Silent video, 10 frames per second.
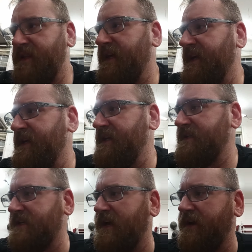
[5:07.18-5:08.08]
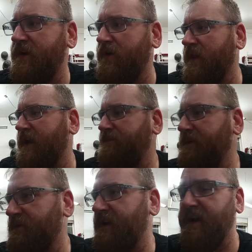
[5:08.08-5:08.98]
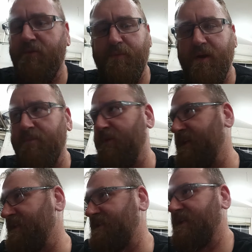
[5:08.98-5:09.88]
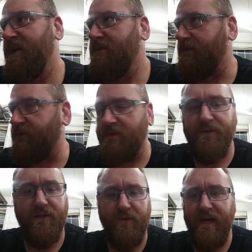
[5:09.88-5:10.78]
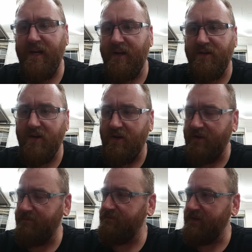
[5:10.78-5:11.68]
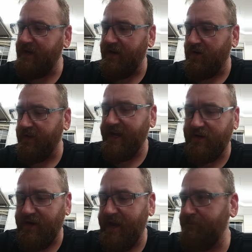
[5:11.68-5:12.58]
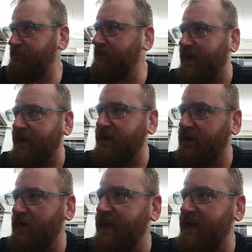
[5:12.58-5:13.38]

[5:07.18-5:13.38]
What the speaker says: thing is, and I know a lot of people are going to have a problem with this, before I put the radiator on and all that crap, I can go